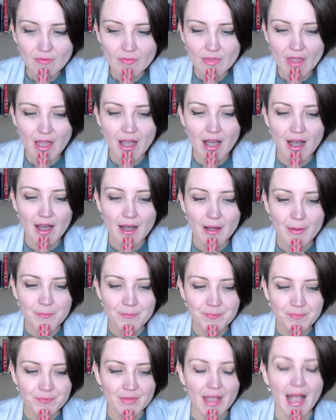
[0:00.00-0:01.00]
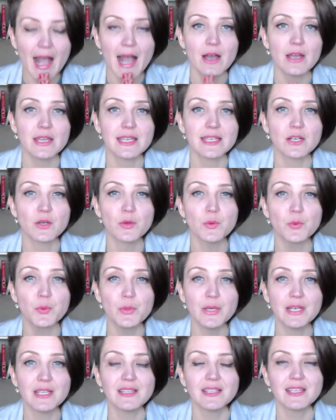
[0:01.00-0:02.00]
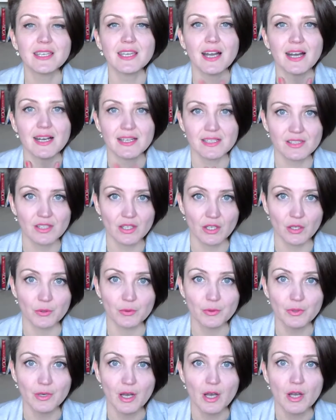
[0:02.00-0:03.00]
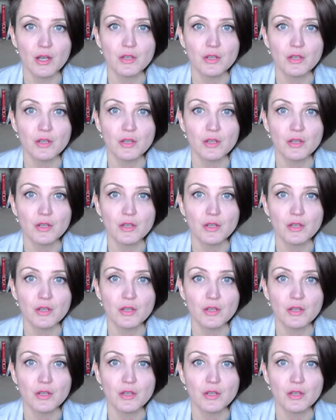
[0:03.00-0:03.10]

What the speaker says: I really ask you